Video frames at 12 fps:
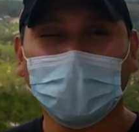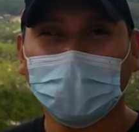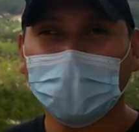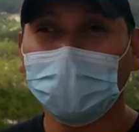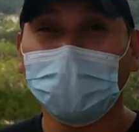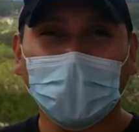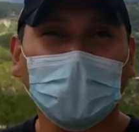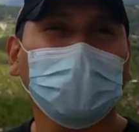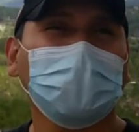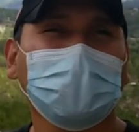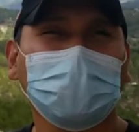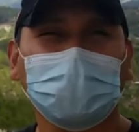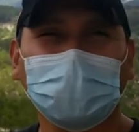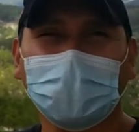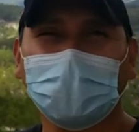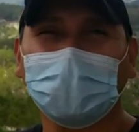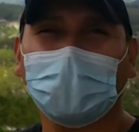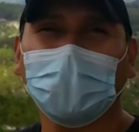invite me to
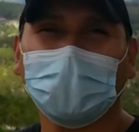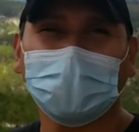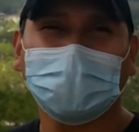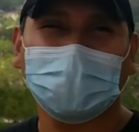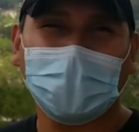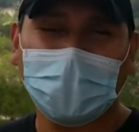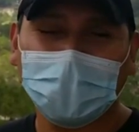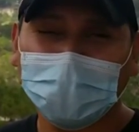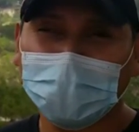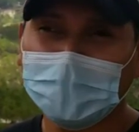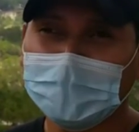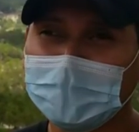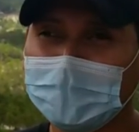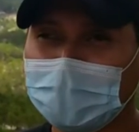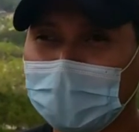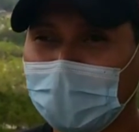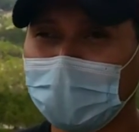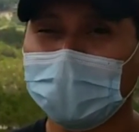church all the time.
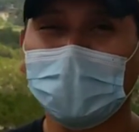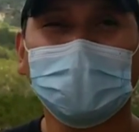And I was like,